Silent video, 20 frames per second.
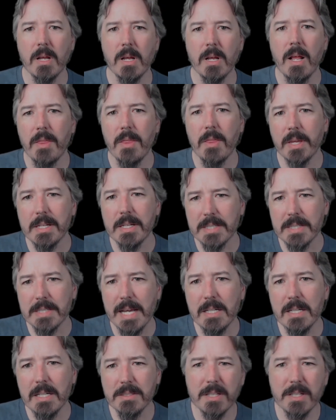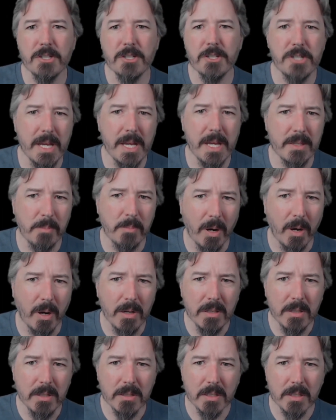The containers that share the pod,
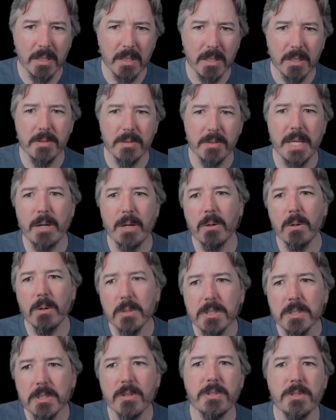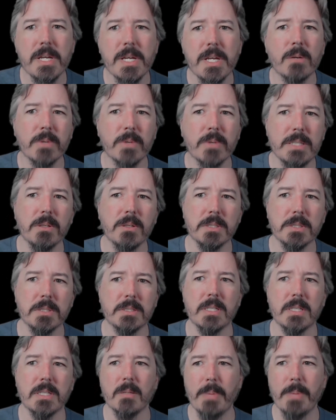they also share resources and
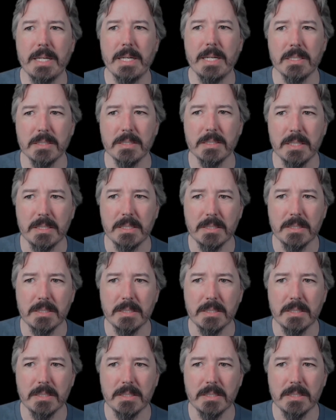dependencies.